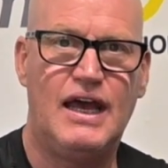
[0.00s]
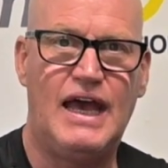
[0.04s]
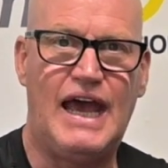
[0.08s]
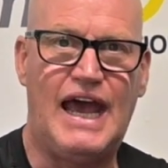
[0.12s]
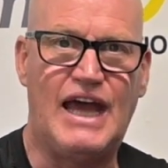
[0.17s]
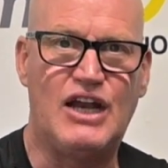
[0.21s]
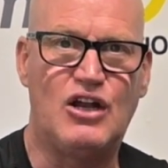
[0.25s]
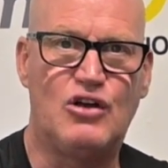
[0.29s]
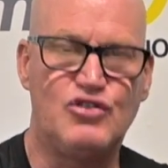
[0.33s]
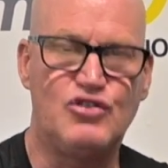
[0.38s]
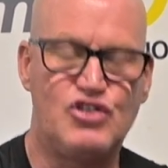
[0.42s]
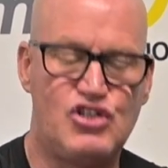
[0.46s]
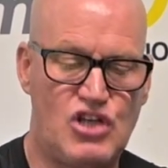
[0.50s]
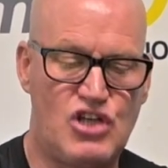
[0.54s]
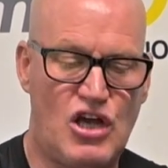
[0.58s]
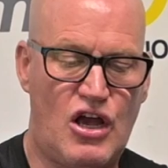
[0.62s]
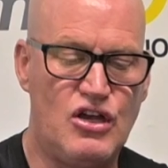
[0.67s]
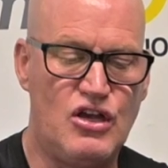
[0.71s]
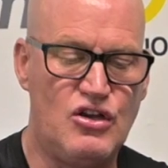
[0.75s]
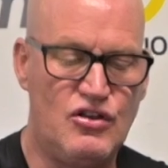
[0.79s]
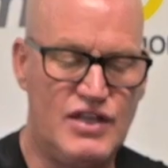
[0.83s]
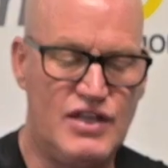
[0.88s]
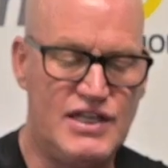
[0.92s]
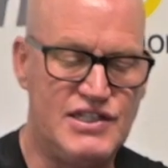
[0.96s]
And I'll
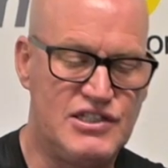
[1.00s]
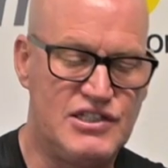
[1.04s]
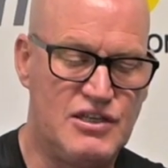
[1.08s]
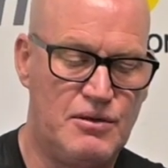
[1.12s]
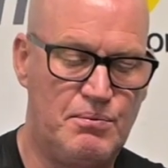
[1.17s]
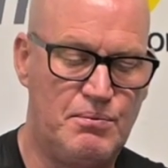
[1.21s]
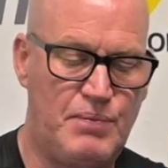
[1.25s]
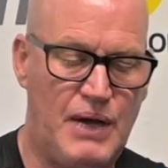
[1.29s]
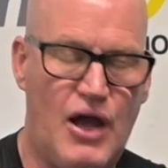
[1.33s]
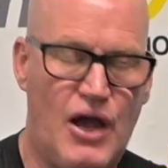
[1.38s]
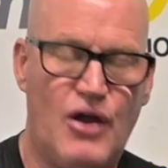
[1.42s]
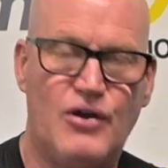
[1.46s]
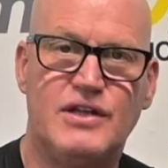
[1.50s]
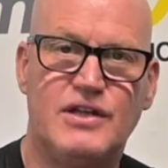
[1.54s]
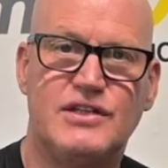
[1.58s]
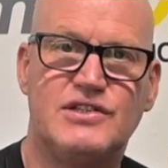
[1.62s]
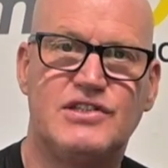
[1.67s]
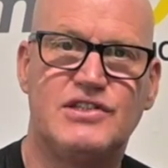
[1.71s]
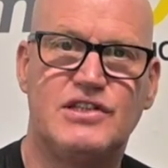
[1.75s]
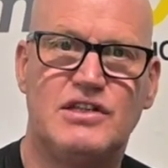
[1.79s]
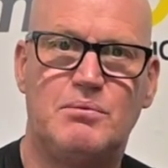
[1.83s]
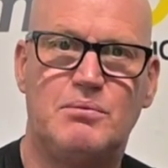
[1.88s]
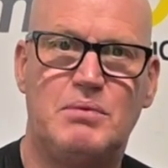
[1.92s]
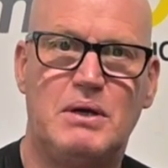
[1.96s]
show you these
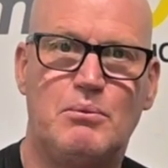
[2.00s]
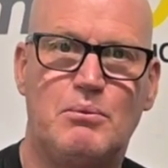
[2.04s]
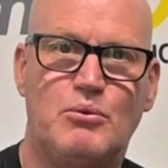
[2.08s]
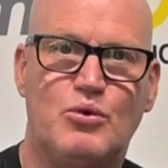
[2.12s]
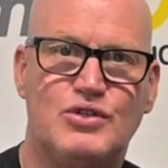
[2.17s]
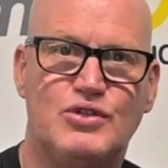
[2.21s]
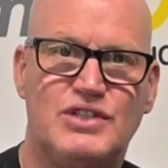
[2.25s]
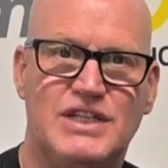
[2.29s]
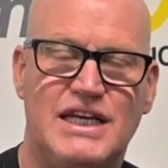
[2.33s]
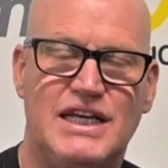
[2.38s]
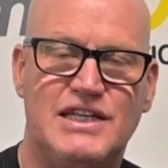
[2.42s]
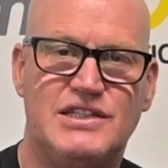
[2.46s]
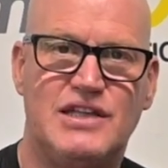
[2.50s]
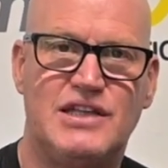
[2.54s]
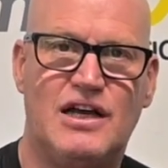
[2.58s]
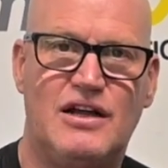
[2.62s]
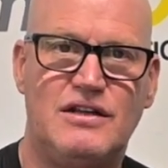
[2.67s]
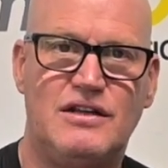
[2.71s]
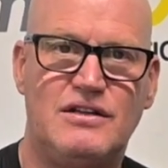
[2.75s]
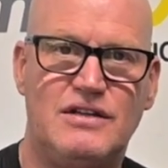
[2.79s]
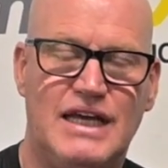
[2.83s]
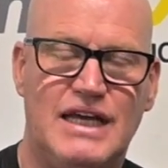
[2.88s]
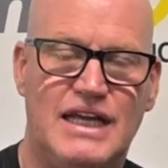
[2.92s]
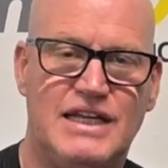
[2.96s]
components in a bit more
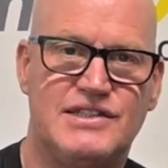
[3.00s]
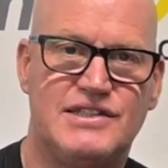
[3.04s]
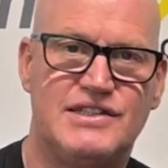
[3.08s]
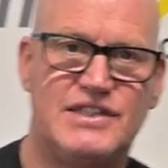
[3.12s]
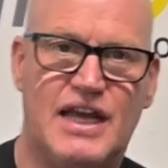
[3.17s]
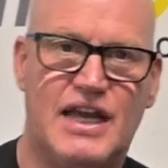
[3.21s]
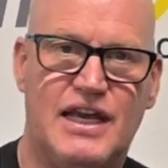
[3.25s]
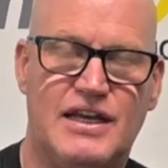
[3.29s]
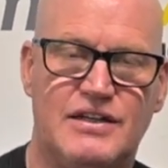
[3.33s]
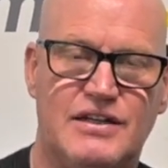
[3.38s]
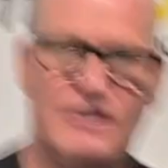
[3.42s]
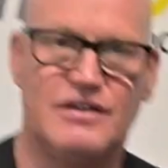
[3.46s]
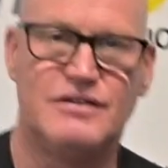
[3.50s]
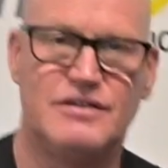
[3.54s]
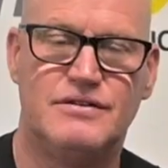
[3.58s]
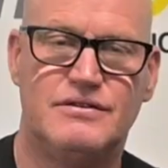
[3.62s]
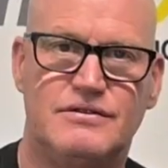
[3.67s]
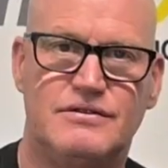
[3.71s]
detail in a second.